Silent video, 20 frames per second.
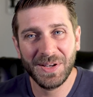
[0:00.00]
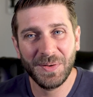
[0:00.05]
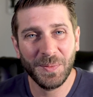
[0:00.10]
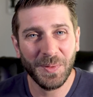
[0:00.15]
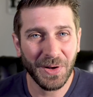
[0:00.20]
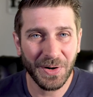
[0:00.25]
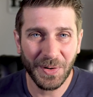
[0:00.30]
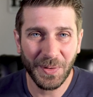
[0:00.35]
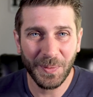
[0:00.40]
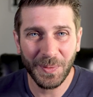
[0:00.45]

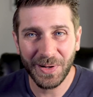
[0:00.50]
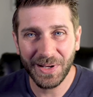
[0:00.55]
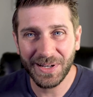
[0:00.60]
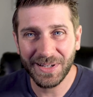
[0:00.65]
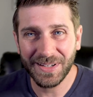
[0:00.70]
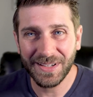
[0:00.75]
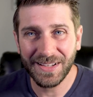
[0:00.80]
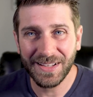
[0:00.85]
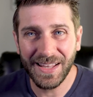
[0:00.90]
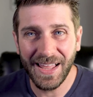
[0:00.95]

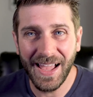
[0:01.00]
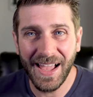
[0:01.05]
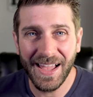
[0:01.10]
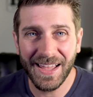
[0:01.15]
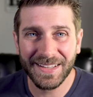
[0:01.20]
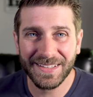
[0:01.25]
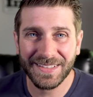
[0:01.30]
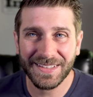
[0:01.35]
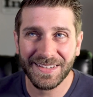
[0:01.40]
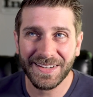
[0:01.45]
101
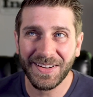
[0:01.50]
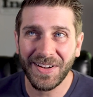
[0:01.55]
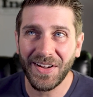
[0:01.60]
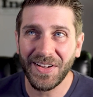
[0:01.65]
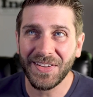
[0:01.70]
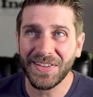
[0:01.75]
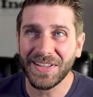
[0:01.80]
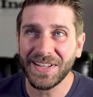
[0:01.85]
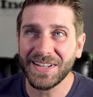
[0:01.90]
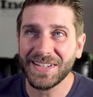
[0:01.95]
class in
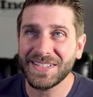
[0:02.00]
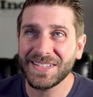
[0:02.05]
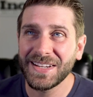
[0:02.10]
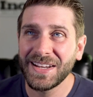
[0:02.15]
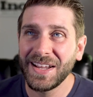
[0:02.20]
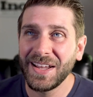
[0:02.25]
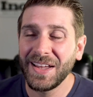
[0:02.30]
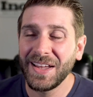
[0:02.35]
college.